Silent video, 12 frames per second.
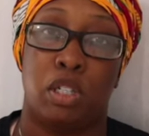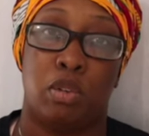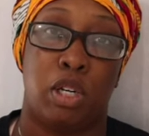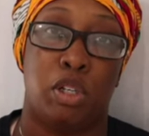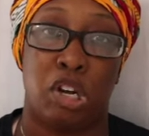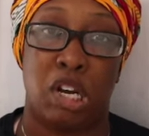
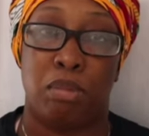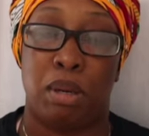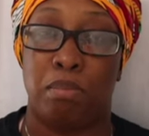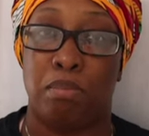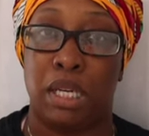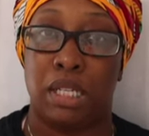so I tried
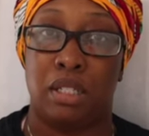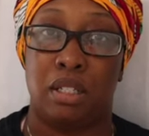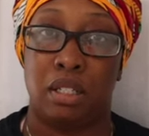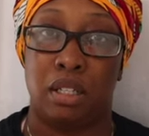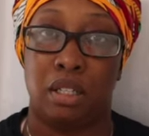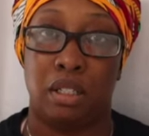my
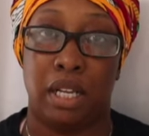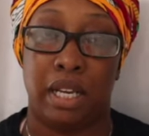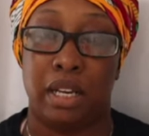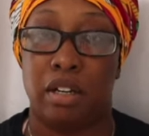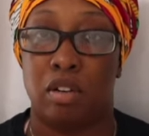best to lay it